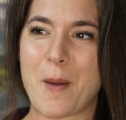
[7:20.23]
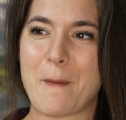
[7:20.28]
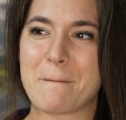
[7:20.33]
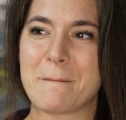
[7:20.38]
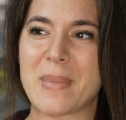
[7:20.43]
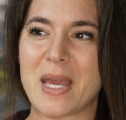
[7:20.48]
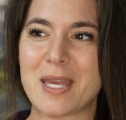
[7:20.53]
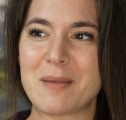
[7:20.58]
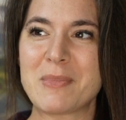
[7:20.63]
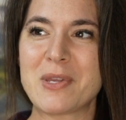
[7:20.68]

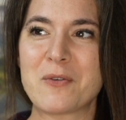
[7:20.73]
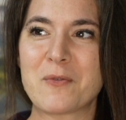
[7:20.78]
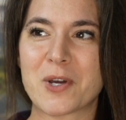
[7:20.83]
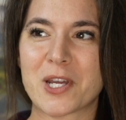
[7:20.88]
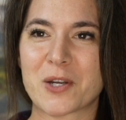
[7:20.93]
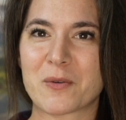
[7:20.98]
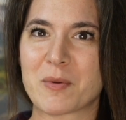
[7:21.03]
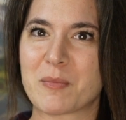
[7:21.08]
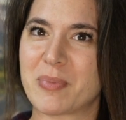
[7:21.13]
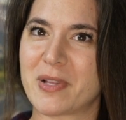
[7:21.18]
made me
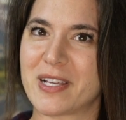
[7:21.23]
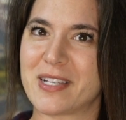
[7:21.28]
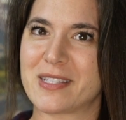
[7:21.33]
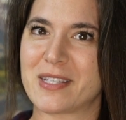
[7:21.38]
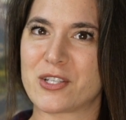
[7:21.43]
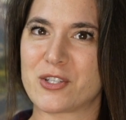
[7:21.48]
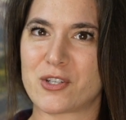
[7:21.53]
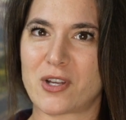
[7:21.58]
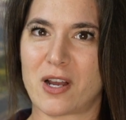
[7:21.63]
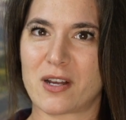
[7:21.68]
want to replace
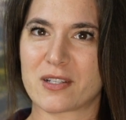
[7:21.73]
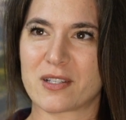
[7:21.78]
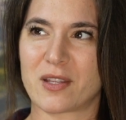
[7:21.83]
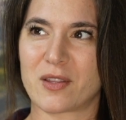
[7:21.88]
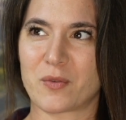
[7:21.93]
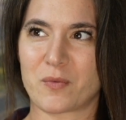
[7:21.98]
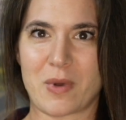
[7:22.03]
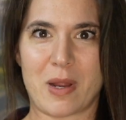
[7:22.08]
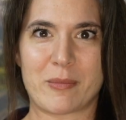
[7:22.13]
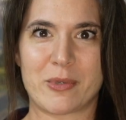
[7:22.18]
the shocks on
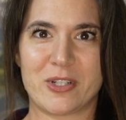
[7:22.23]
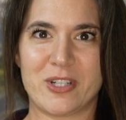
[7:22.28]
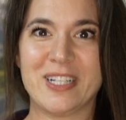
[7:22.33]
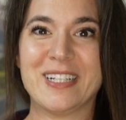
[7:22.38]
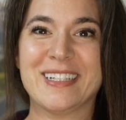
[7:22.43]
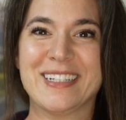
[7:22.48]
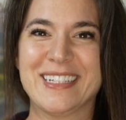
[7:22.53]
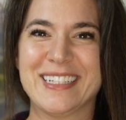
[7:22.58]
the Rebel.